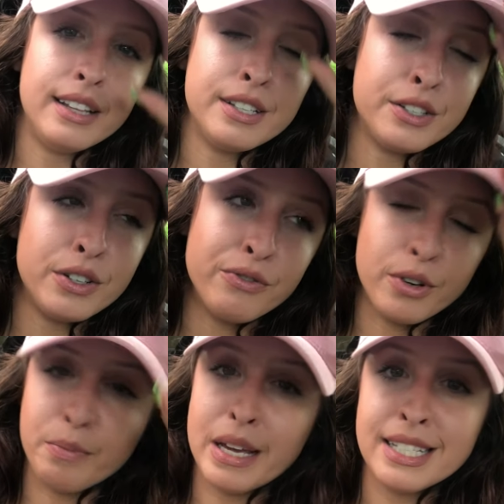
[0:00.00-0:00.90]
This is good
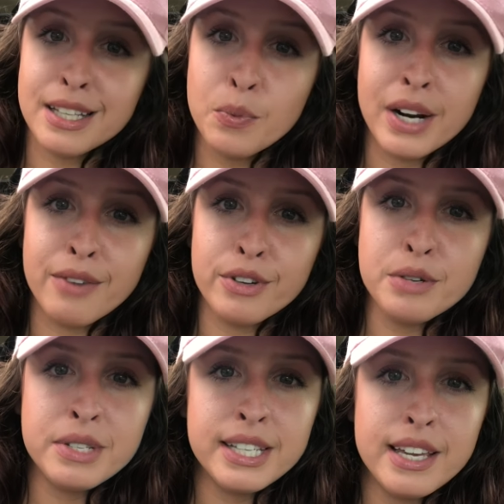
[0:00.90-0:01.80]
for basically whenever
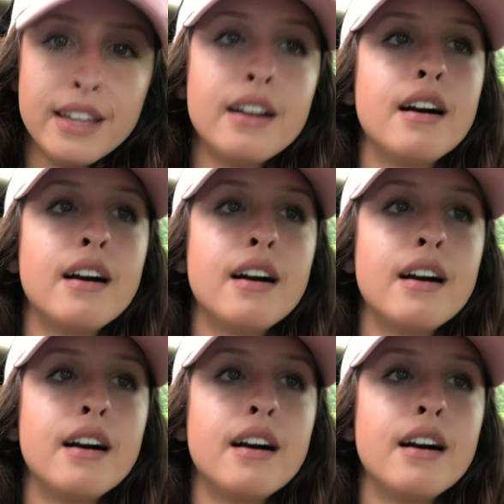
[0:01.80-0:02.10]
you see it.